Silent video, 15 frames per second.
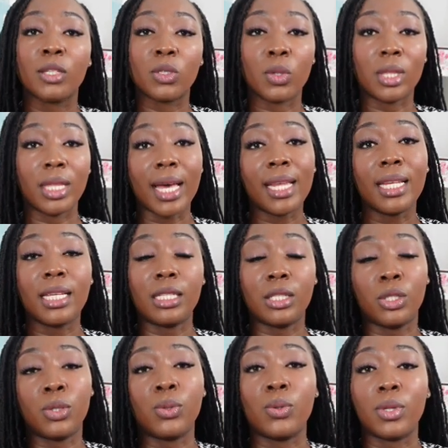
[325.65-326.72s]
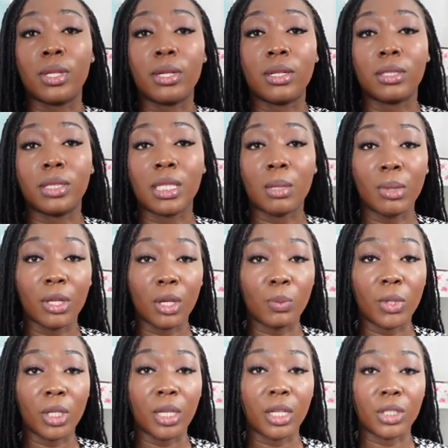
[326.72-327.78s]
So that is to the
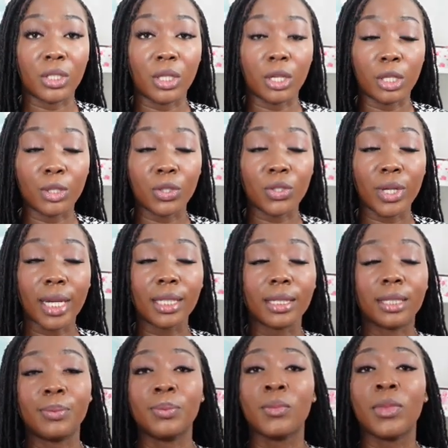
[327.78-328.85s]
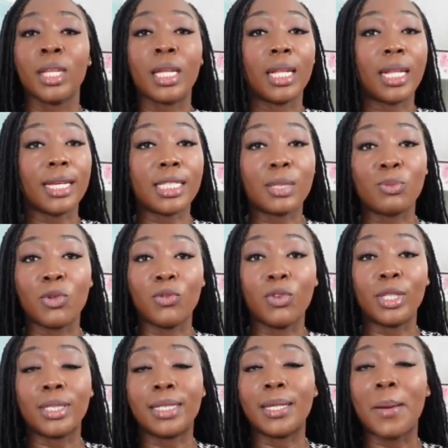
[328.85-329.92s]
telecommunication contract. Let's move
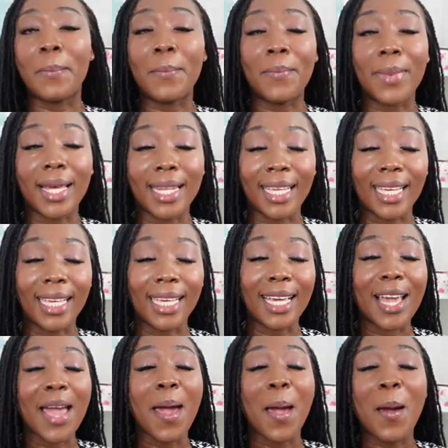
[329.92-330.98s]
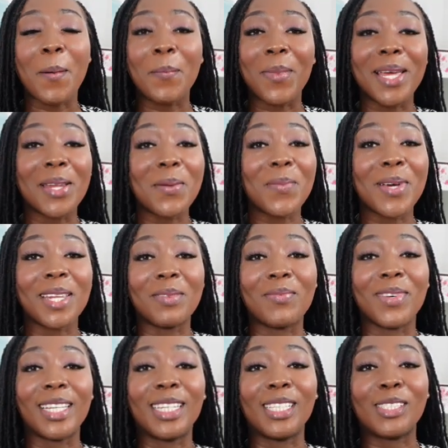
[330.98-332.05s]
on to money. Money, money,
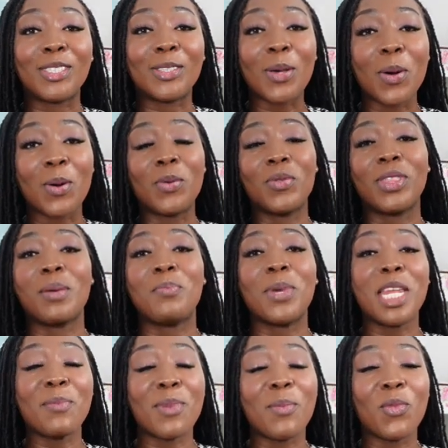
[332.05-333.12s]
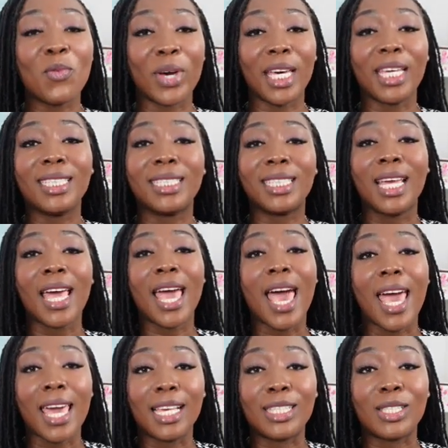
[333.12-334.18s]
money. So the minimum wage
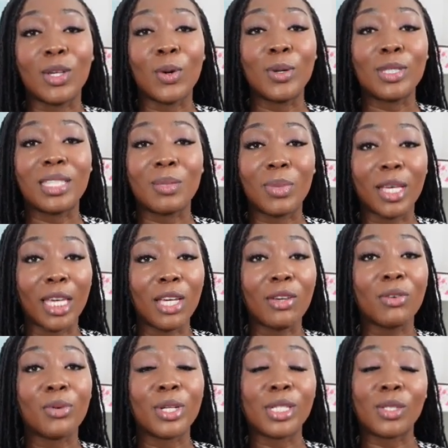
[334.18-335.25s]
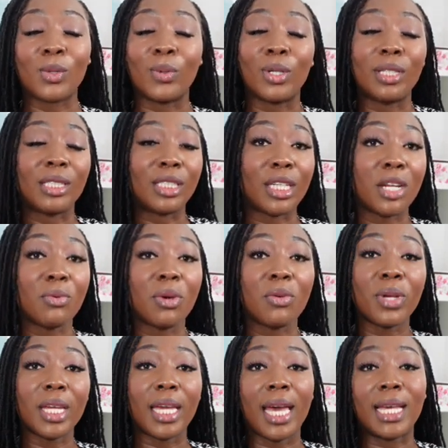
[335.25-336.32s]
is going to be increased. So in
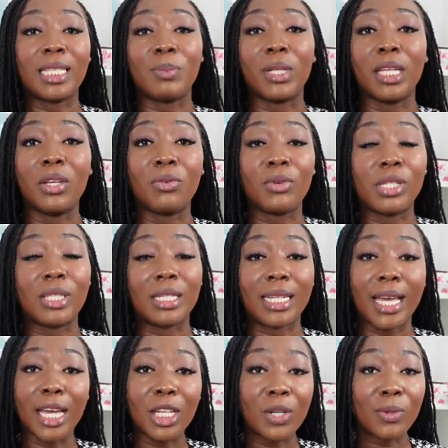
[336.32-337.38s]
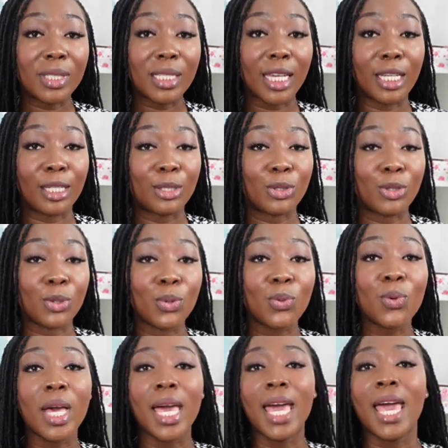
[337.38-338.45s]
January, it has been increased to 9 euros
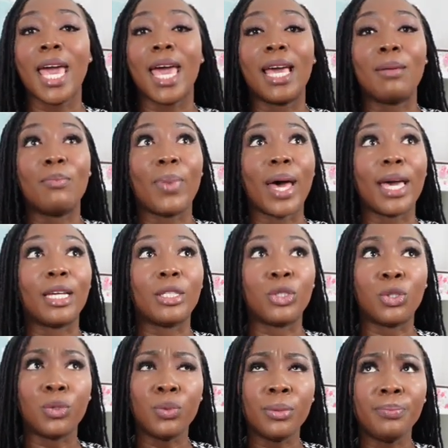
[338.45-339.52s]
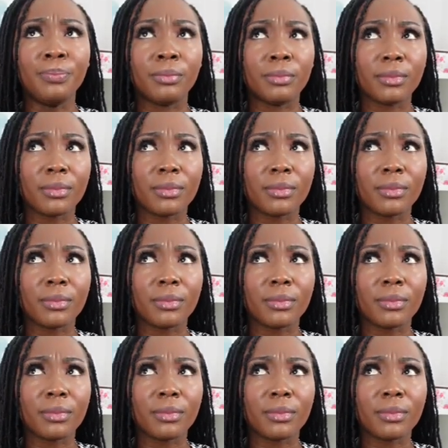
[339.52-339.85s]
82, and by June,